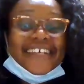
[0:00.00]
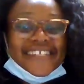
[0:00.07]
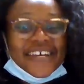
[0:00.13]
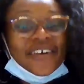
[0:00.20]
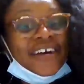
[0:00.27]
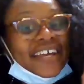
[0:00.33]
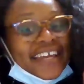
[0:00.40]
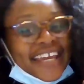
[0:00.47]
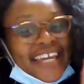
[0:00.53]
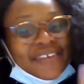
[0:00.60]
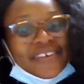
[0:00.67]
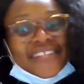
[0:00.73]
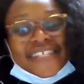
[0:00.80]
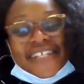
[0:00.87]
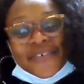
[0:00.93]
So,
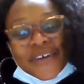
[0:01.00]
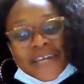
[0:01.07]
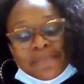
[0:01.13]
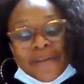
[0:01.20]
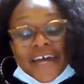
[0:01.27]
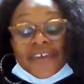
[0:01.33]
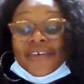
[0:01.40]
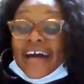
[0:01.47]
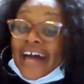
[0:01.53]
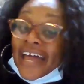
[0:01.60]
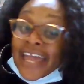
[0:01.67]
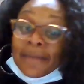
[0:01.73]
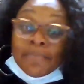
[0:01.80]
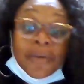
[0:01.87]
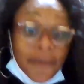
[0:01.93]
anyway, this is Battle. I
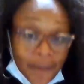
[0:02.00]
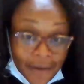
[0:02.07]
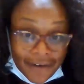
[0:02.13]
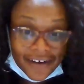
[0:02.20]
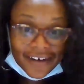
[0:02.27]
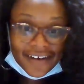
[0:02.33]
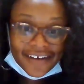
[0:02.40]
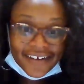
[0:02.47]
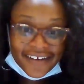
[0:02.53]
am poor.